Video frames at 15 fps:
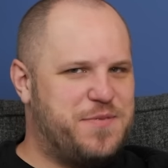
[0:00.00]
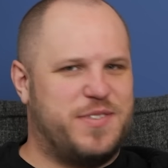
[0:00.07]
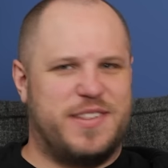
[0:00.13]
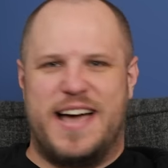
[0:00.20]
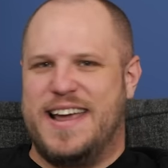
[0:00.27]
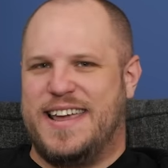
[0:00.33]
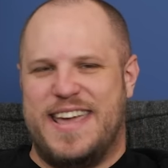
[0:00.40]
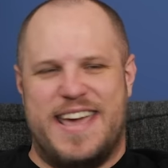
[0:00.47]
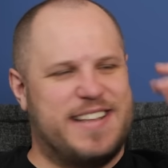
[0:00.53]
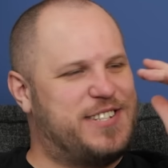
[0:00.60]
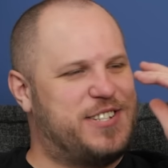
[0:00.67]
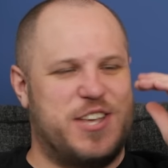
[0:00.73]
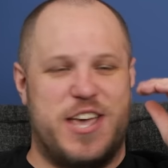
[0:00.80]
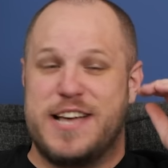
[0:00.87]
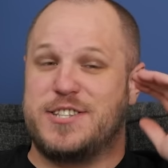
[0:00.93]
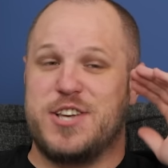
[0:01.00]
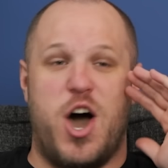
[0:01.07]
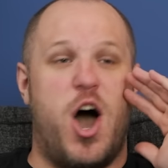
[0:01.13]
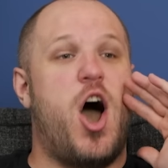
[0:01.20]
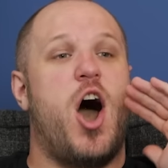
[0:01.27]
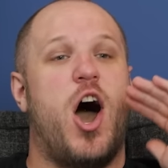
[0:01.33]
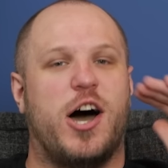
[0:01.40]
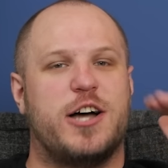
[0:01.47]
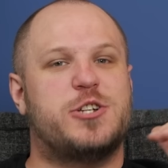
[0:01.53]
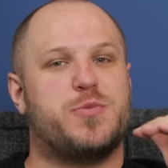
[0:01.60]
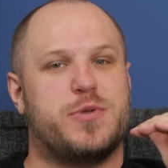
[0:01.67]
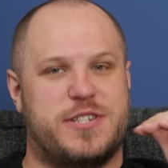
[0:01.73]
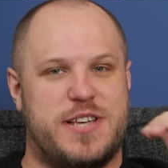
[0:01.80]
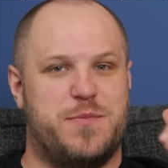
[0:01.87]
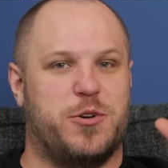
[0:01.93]
No. Like it's it's a
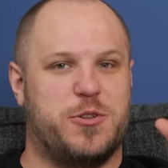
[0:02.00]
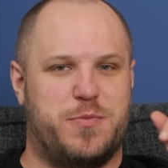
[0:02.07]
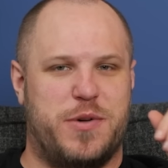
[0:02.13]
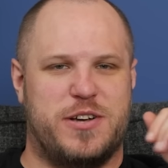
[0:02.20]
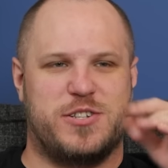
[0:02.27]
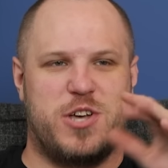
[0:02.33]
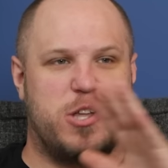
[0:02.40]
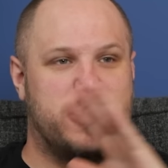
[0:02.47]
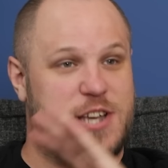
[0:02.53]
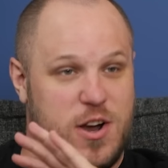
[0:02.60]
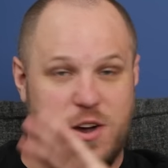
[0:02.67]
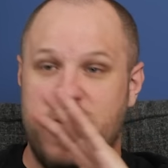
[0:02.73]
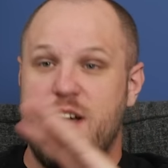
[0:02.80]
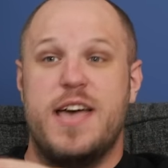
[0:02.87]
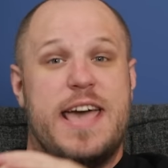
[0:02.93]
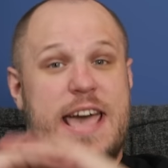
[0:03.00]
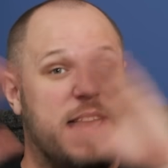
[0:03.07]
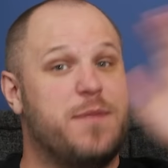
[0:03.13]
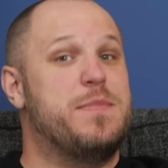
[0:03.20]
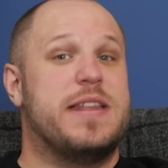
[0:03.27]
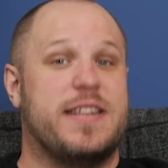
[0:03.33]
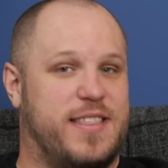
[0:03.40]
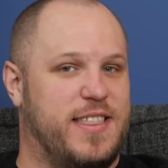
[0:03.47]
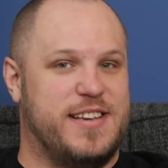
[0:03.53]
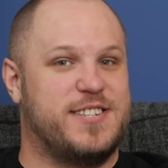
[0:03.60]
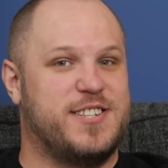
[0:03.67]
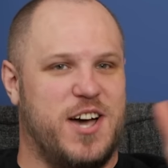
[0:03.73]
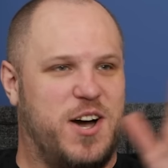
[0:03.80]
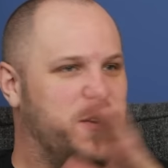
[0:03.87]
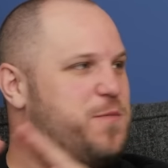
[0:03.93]
hundred percent multiplayer solitaire. Admittedly, so
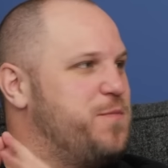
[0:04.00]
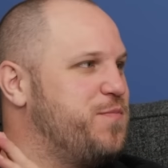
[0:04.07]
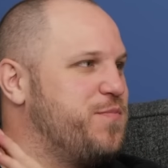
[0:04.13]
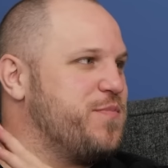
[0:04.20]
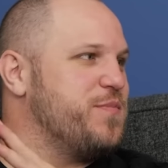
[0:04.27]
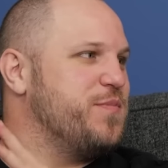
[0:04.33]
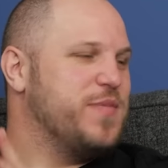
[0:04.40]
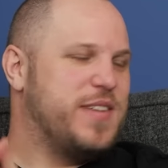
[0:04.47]
just so. know that.